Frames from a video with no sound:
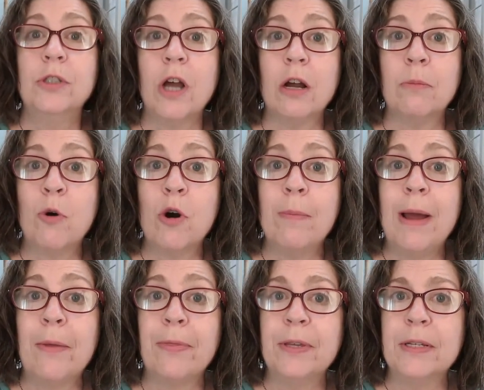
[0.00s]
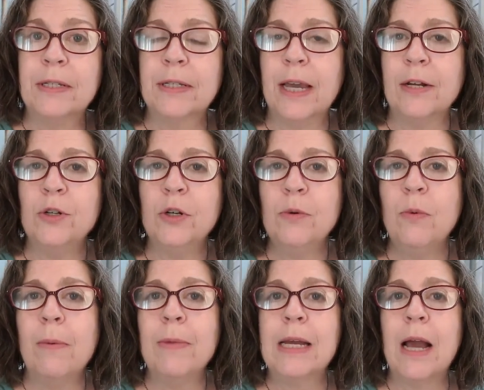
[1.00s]
We'll talk more about this schedule
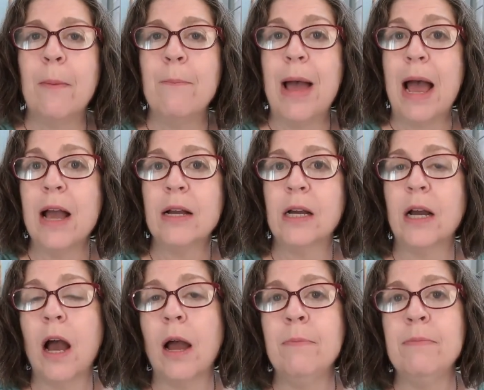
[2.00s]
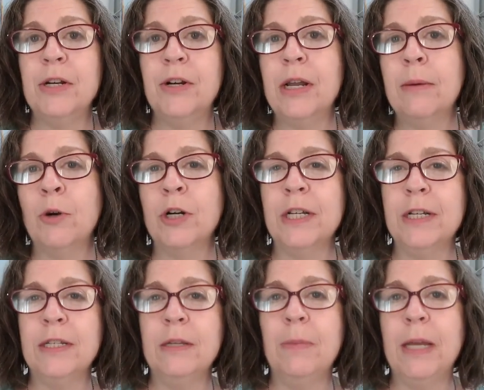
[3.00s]
when we come back. I'm Miriam
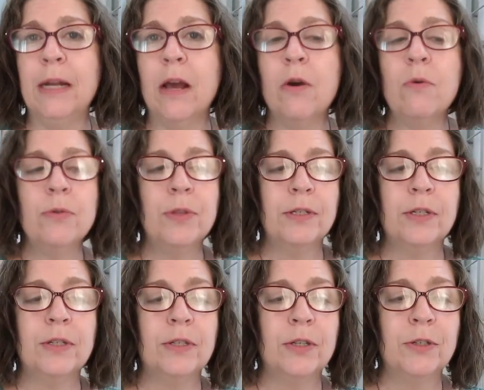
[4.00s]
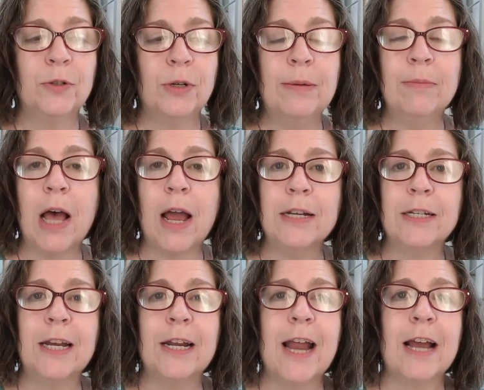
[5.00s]
Ortiz y Pino. This is the
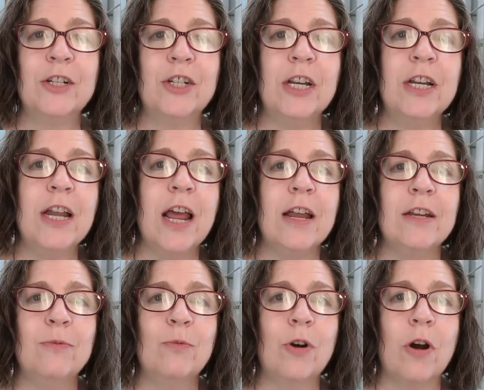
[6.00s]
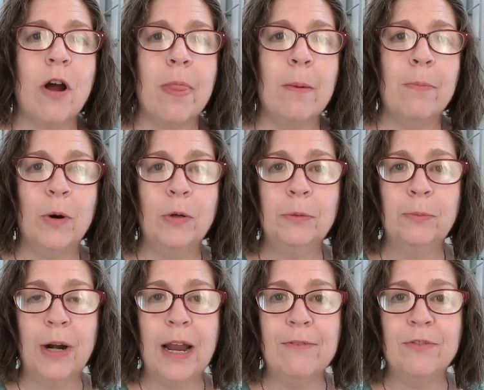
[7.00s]
Streamlined Connection, and we're on the
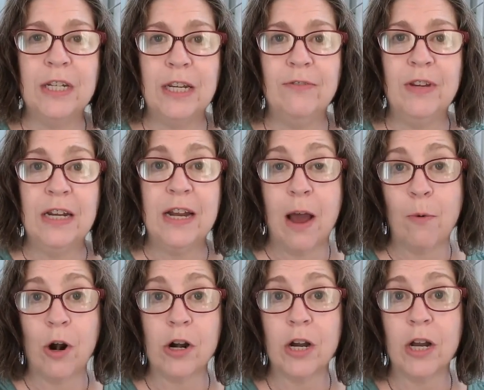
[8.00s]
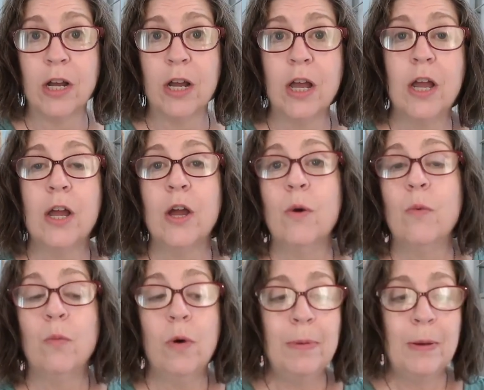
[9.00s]
Bold Brave TV network.
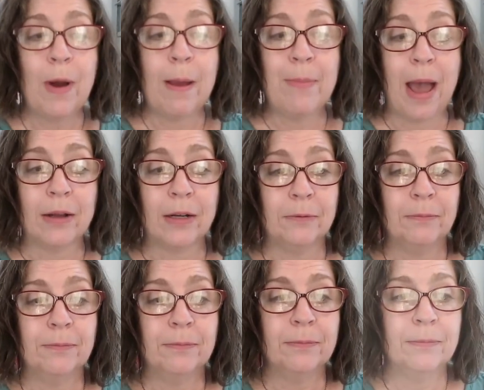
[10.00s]
We'll be right back.